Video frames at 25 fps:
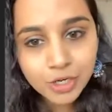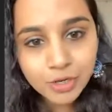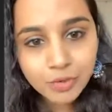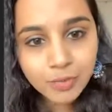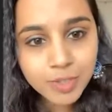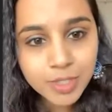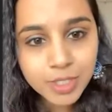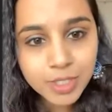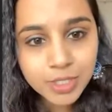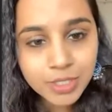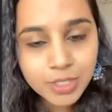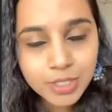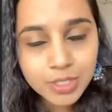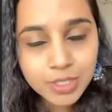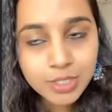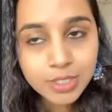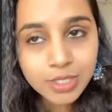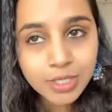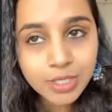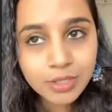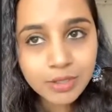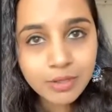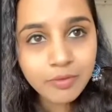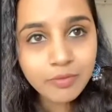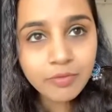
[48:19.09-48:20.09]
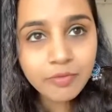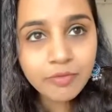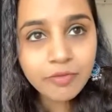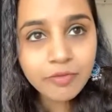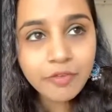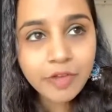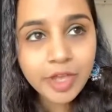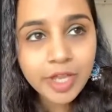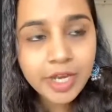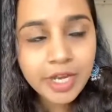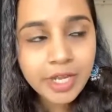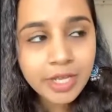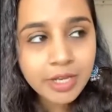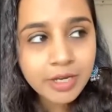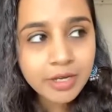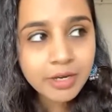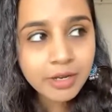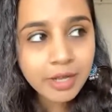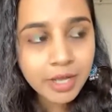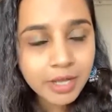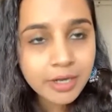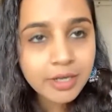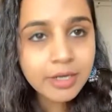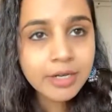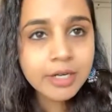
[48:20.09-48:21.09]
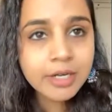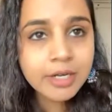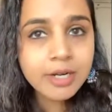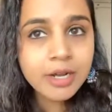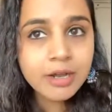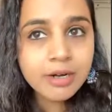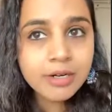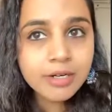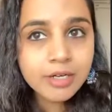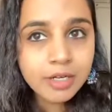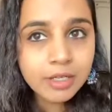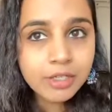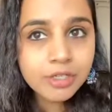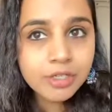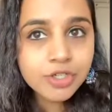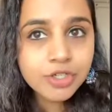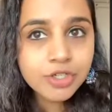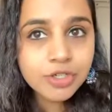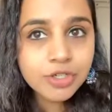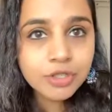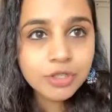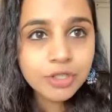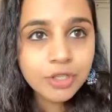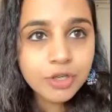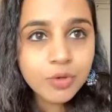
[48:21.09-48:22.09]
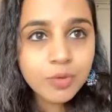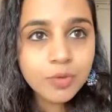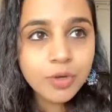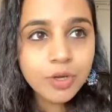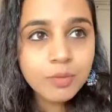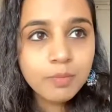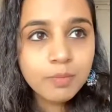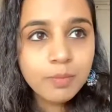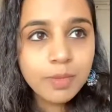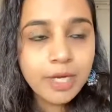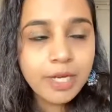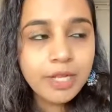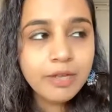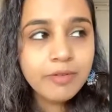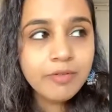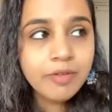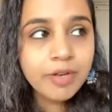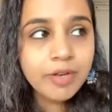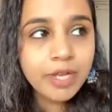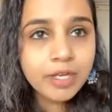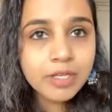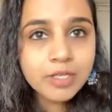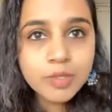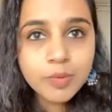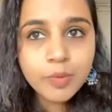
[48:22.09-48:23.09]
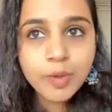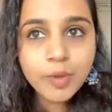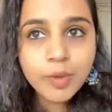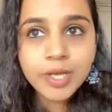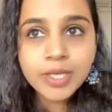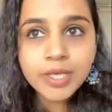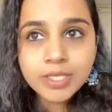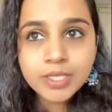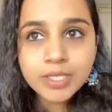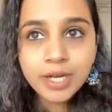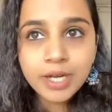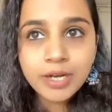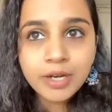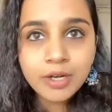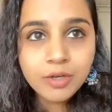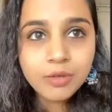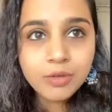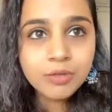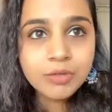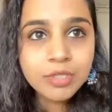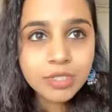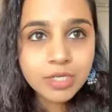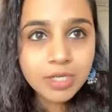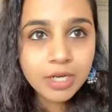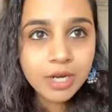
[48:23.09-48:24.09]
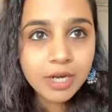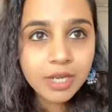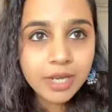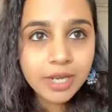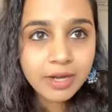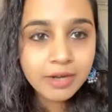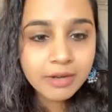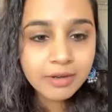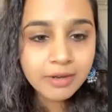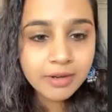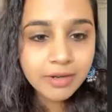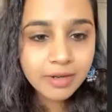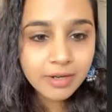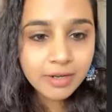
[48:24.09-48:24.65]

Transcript: which is very inherent in our culture, that you can believe in X, Y, Z and you'll still get,